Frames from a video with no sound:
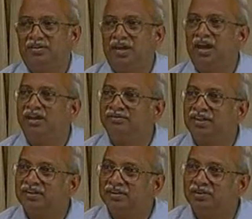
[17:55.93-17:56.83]
I have
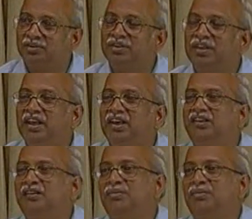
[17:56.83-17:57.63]
taken good care in